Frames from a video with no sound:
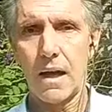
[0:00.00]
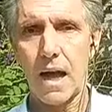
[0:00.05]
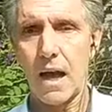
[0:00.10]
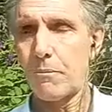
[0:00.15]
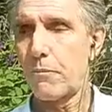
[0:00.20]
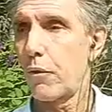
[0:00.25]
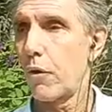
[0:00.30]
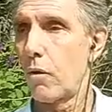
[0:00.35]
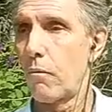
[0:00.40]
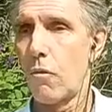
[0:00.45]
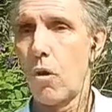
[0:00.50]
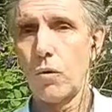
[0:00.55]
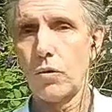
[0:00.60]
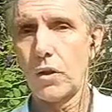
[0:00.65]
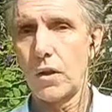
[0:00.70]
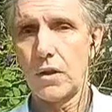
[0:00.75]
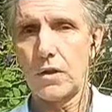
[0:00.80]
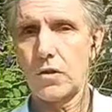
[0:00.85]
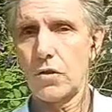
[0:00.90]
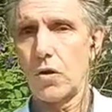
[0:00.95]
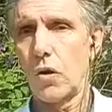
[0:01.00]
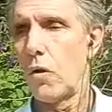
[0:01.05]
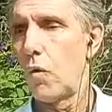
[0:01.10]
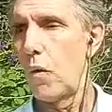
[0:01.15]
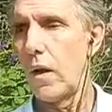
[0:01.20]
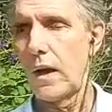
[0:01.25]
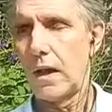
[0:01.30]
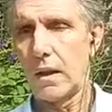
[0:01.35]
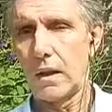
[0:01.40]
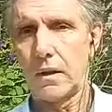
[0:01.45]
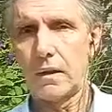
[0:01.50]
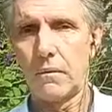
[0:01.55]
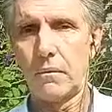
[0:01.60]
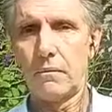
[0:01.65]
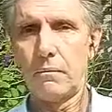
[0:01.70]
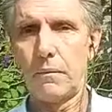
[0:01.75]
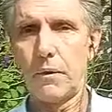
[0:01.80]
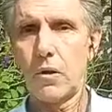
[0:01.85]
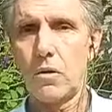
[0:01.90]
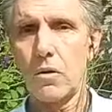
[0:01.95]
are promoted so well
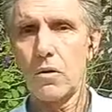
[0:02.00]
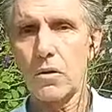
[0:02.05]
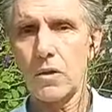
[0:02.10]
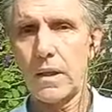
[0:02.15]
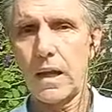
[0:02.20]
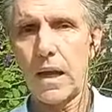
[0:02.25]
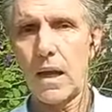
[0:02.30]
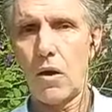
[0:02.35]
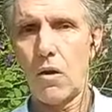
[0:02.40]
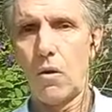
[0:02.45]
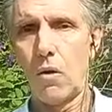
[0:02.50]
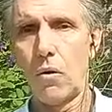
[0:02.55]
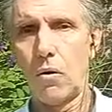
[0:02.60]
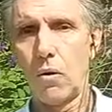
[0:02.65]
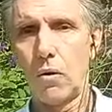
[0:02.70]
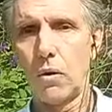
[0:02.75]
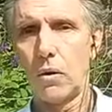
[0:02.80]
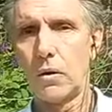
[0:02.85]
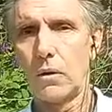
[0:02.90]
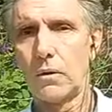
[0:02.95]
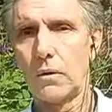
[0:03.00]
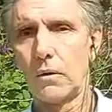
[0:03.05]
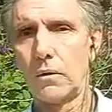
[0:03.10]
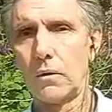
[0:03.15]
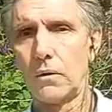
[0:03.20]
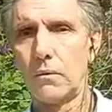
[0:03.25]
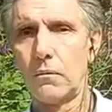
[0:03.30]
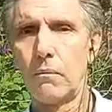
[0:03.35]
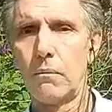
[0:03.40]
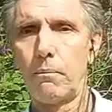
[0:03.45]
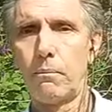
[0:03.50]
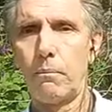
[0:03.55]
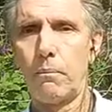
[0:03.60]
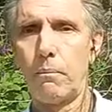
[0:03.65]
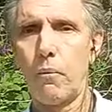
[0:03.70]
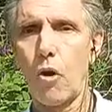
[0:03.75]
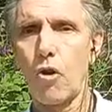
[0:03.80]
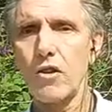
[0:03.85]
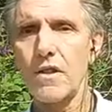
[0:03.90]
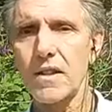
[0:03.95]
because they are all
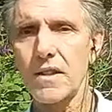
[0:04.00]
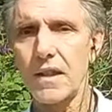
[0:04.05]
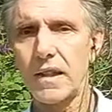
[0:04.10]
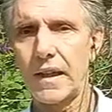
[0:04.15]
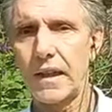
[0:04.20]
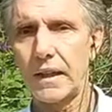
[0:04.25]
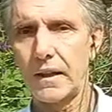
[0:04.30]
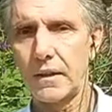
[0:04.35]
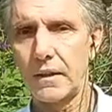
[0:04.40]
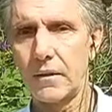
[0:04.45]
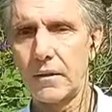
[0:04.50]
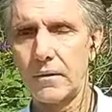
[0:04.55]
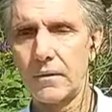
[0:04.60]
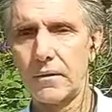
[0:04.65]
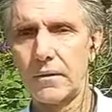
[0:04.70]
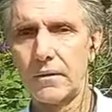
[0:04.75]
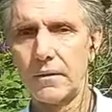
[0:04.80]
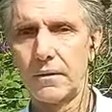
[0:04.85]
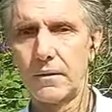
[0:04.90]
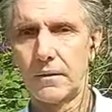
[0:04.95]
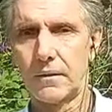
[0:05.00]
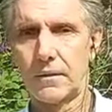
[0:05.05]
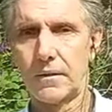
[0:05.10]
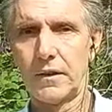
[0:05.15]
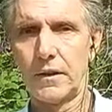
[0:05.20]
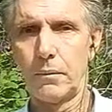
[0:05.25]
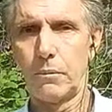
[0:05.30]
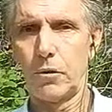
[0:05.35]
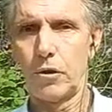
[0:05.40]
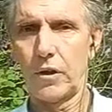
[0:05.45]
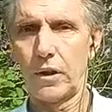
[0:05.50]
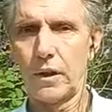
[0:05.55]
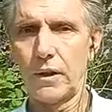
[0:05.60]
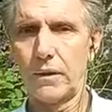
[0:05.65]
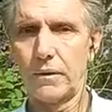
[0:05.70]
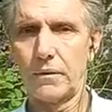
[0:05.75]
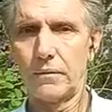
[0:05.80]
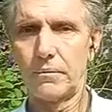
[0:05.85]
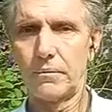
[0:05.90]
poisoning the body.